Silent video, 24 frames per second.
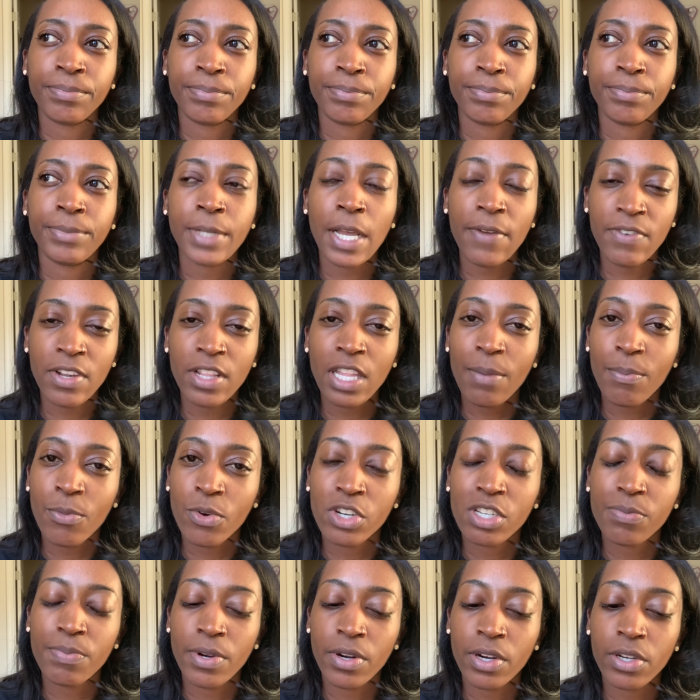definitely more
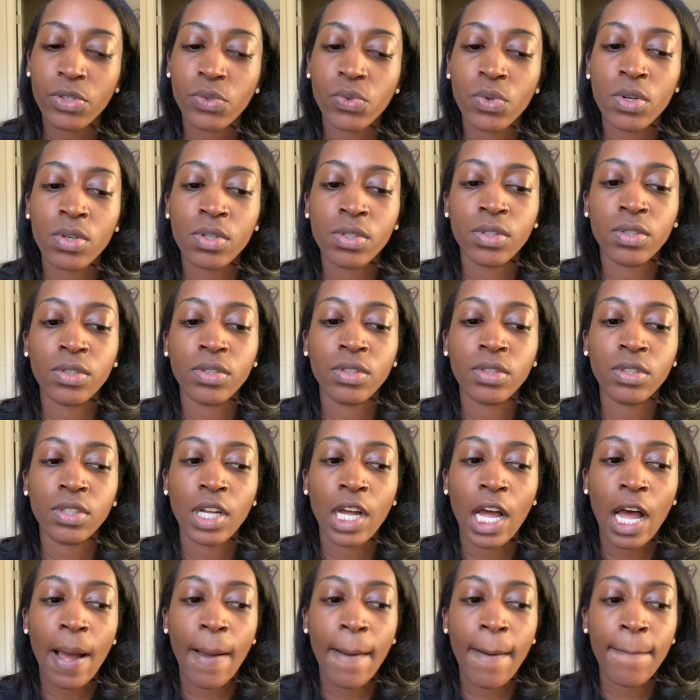spiritual,
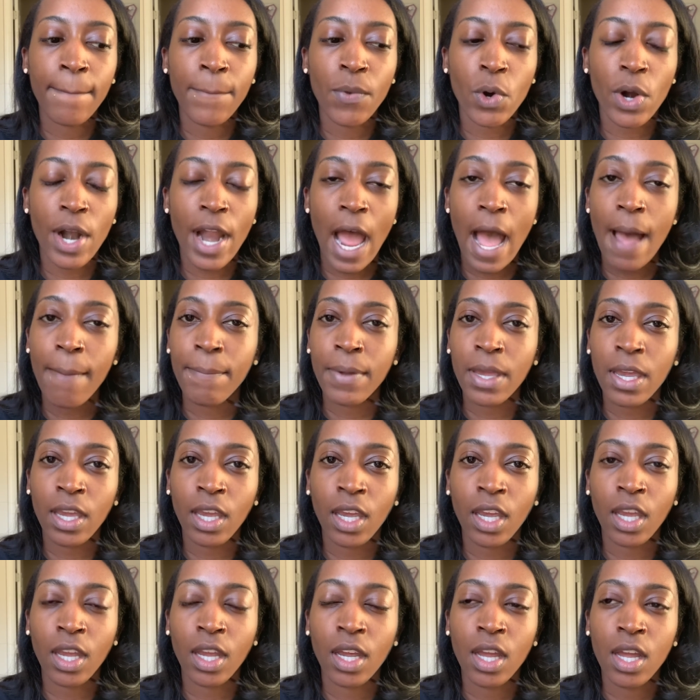more
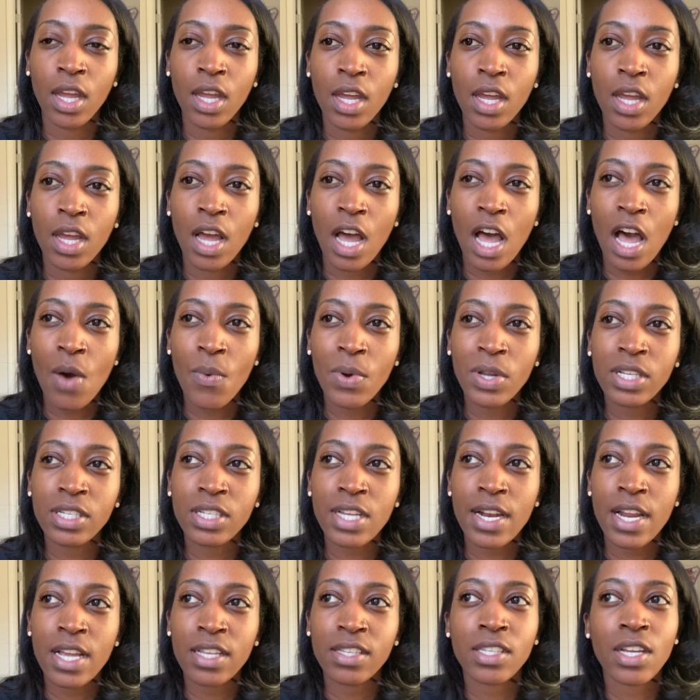happy. I wouldn't
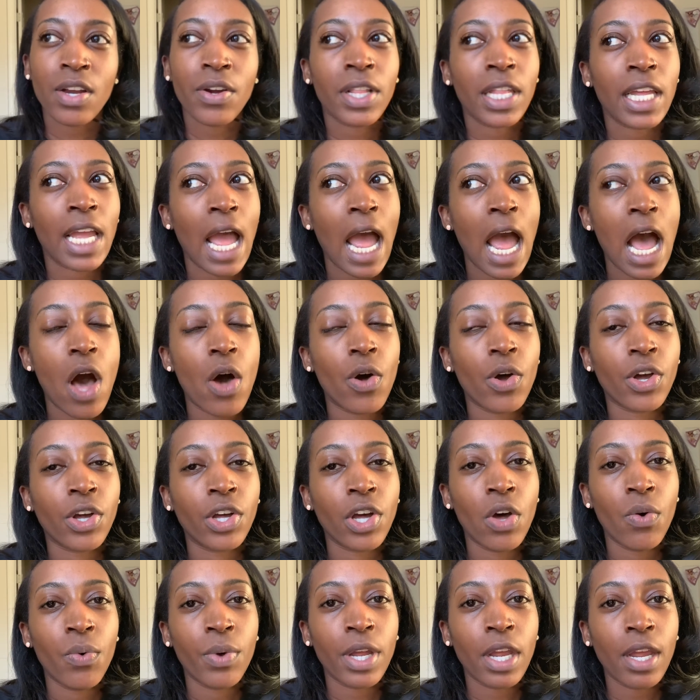say necessarily
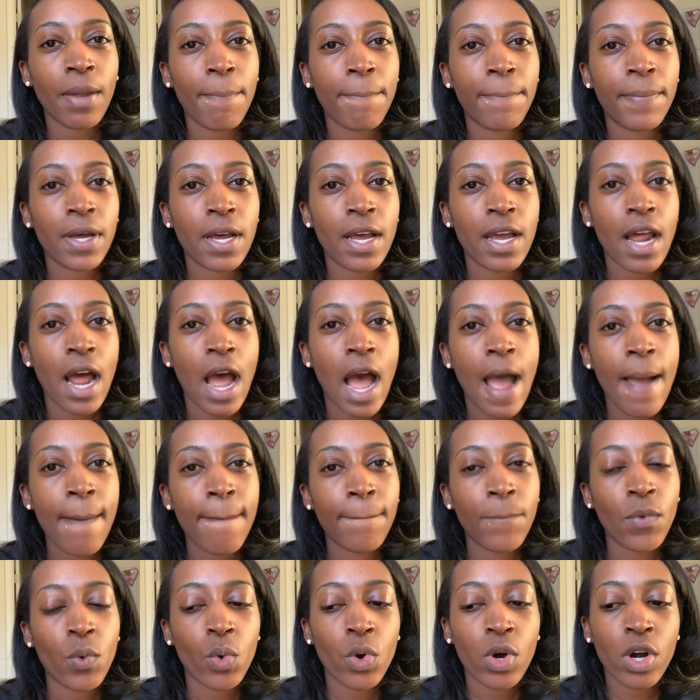outgoing, but I'm
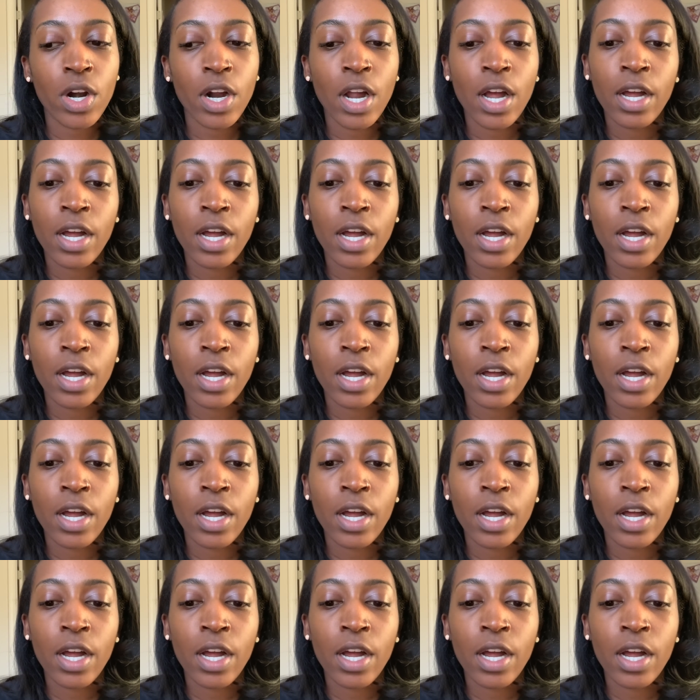more